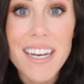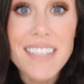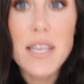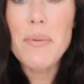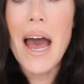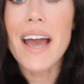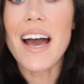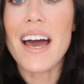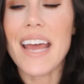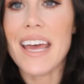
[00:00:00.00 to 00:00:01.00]
Right, next up, I
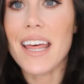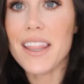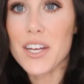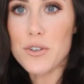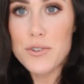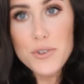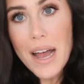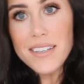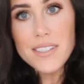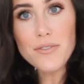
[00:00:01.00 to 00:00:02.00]
got a little
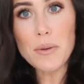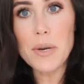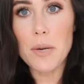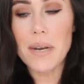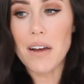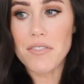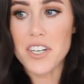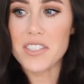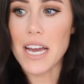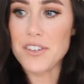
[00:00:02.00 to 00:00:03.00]
dress from Urban
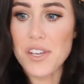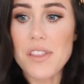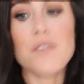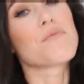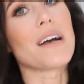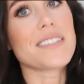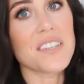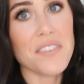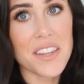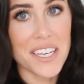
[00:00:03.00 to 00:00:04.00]
Outfitters. Actually, the
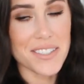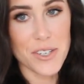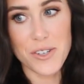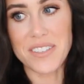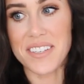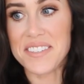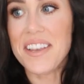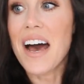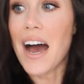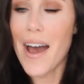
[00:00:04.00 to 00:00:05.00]
rest of the things are dresses.
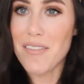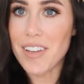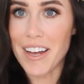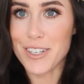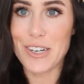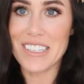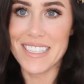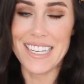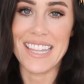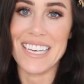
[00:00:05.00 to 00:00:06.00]
I have a lot of
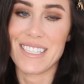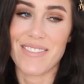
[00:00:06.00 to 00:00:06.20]
dresses in this